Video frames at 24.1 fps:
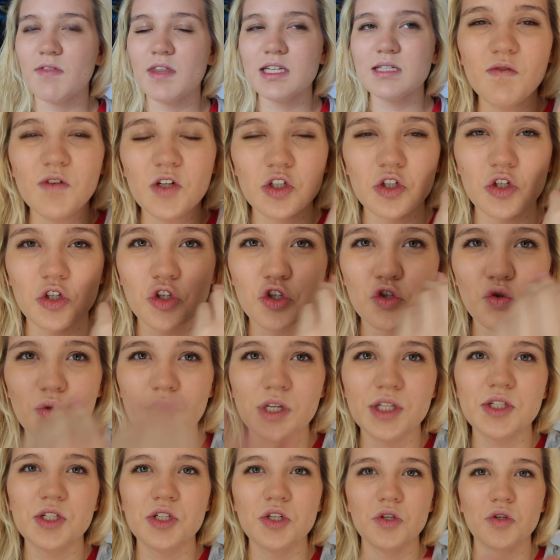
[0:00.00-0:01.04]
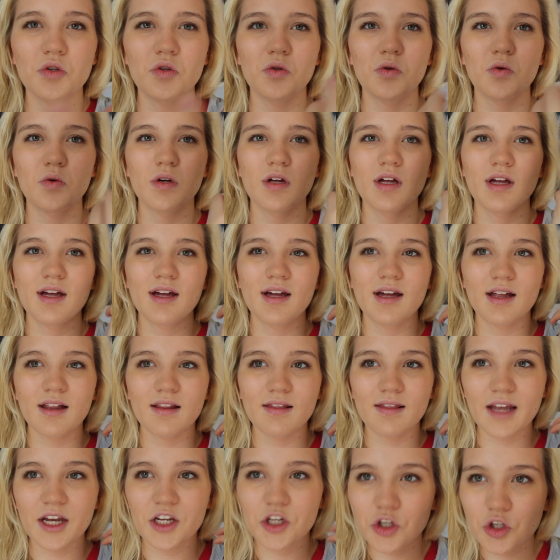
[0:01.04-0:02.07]
This movie just treats you
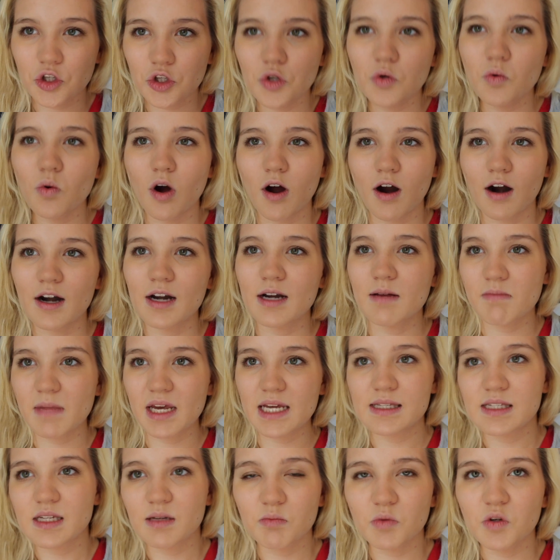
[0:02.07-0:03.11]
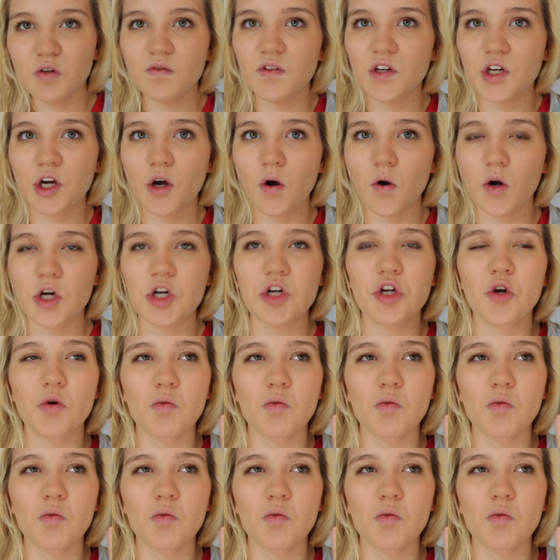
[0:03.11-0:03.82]
like you are an amazing moviegoer.